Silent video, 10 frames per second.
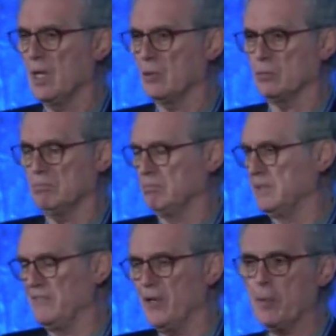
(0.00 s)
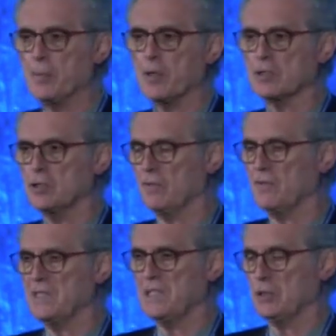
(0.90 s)
to develop your
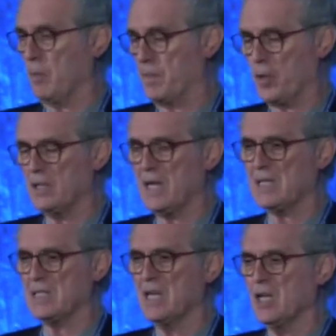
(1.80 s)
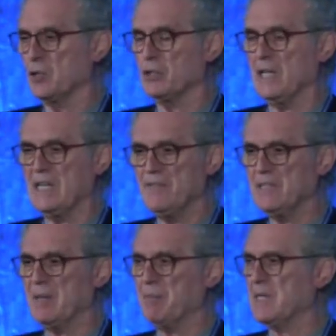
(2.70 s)
services, your products, to deliver
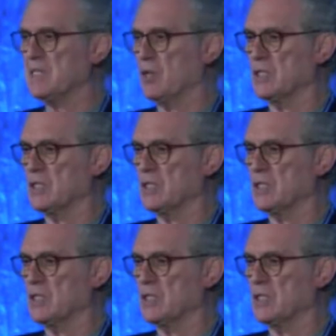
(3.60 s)
them and so on.